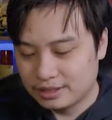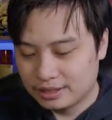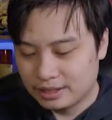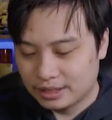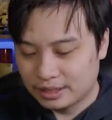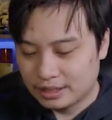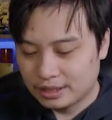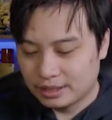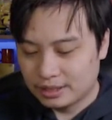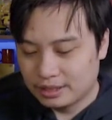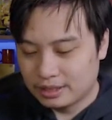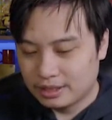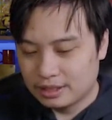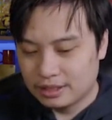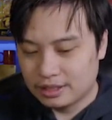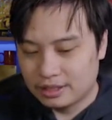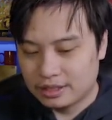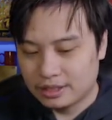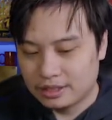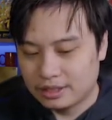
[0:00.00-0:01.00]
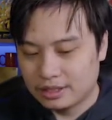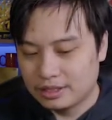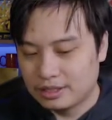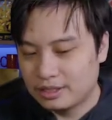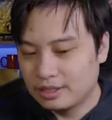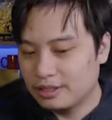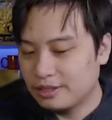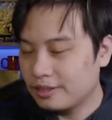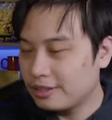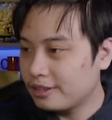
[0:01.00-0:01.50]

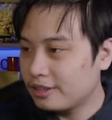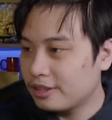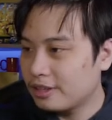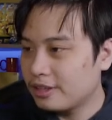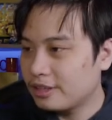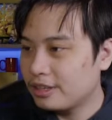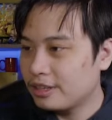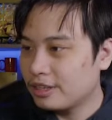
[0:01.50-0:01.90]
Nothing is said.